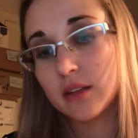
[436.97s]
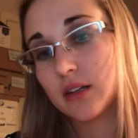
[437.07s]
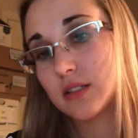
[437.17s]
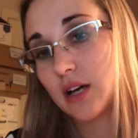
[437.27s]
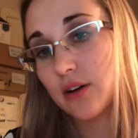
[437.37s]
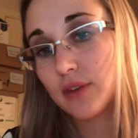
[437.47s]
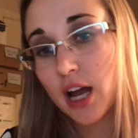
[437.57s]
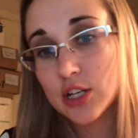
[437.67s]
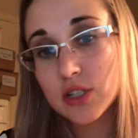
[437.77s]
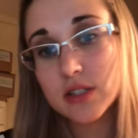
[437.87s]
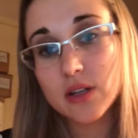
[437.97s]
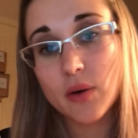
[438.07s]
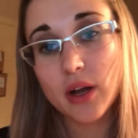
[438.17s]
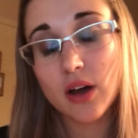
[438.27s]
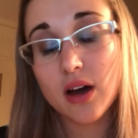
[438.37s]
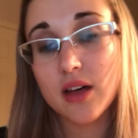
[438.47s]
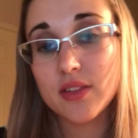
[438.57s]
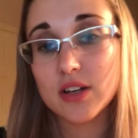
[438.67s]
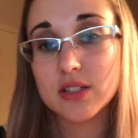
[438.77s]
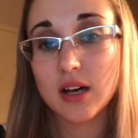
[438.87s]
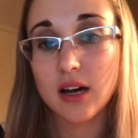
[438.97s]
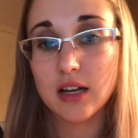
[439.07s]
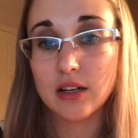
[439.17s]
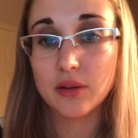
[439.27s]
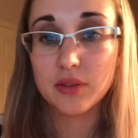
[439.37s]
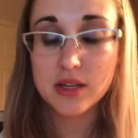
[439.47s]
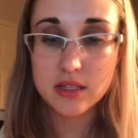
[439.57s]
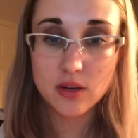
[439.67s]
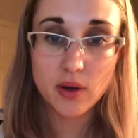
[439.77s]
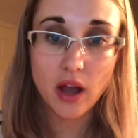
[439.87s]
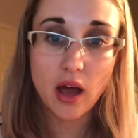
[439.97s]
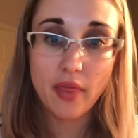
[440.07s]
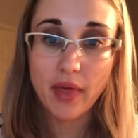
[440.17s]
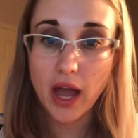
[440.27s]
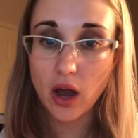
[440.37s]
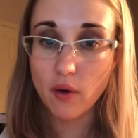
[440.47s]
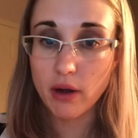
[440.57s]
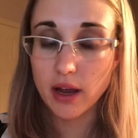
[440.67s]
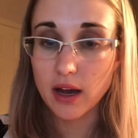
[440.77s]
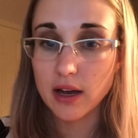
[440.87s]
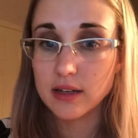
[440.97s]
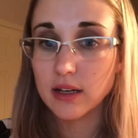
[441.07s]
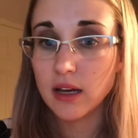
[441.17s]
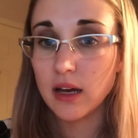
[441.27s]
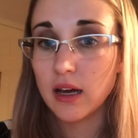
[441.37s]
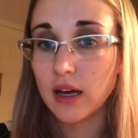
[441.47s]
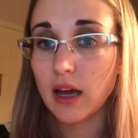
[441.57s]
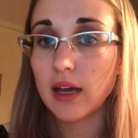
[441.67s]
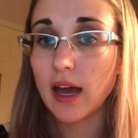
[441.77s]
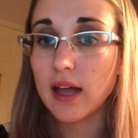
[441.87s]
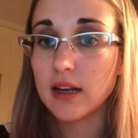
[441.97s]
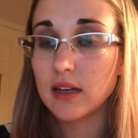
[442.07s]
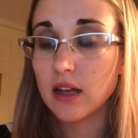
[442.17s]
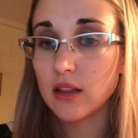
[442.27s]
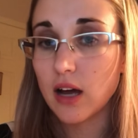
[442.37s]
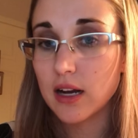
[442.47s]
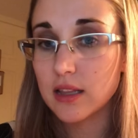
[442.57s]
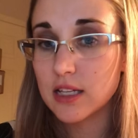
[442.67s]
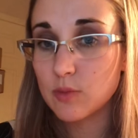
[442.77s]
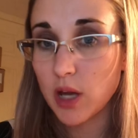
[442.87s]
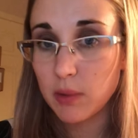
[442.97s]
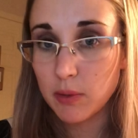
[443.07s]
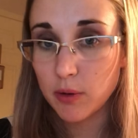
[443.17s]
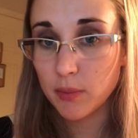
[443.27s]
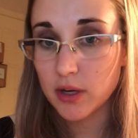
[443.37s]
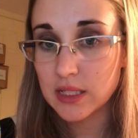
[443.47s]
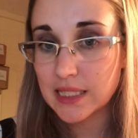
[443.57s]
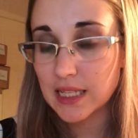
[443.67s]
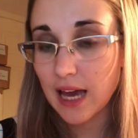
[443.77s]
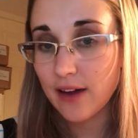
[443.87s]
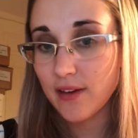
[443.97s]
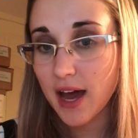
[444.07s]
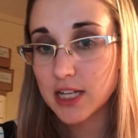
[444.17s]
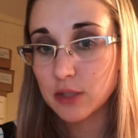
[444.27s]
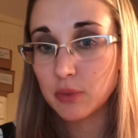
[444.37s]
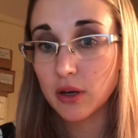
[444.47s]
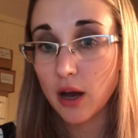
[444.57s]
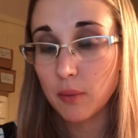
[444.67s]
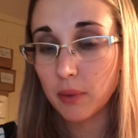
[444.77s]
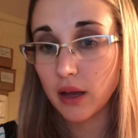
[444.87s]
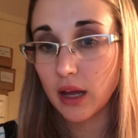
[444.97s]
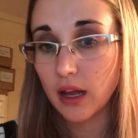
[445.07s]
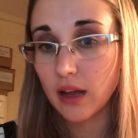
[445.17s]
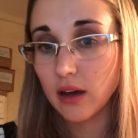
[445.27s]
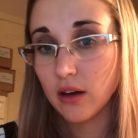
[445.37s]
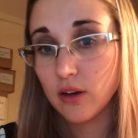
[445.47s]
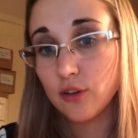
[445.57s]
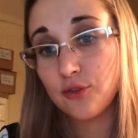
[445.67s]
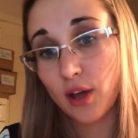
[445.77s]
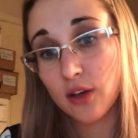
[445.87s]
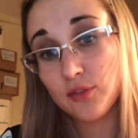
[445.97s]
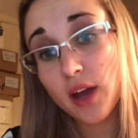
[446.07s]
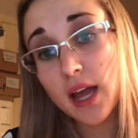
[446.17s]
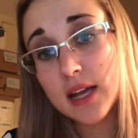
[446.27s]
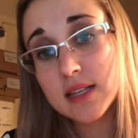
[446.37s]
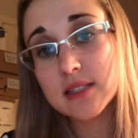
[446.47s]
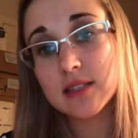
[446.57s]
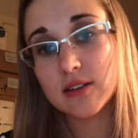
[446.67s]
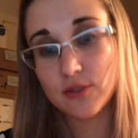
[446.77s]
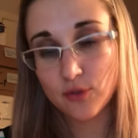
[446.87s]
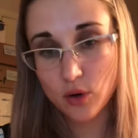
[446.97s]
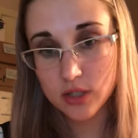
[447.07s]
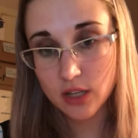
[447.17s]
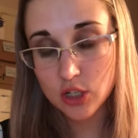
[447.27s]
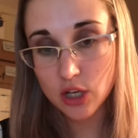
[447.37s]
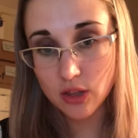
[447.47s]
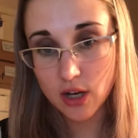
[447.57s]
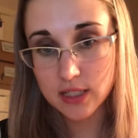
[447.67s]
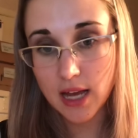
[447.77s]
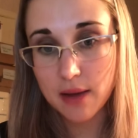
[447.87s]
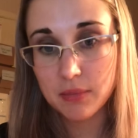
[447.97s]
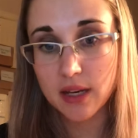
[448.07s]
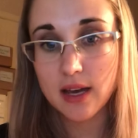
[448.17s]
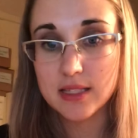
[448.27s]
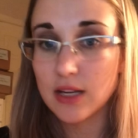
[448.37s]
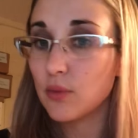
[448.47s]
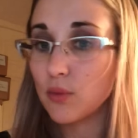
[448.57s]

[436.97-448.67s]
there's not rashes going on, there's not, this going on, that going on. Again, a lot of these baby boomers have had to put up a fake face for such a long time because